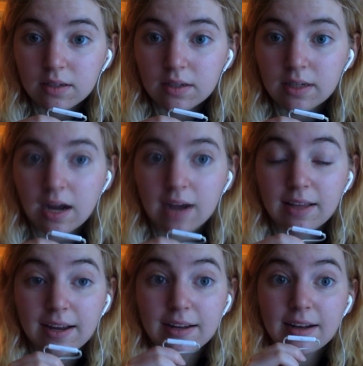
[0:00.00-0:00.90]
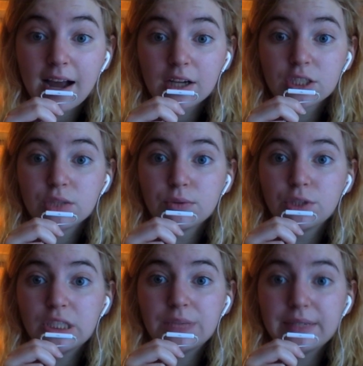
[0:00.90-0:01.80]
can highlight an actual
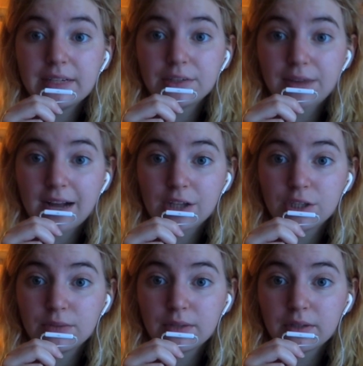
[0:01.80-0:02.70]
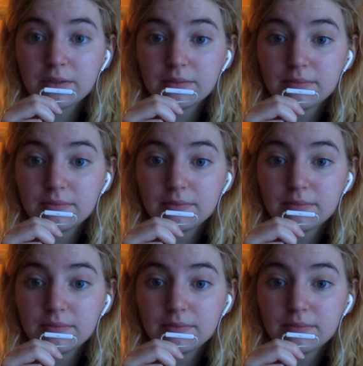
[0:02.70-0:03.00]
genuine interaction with her.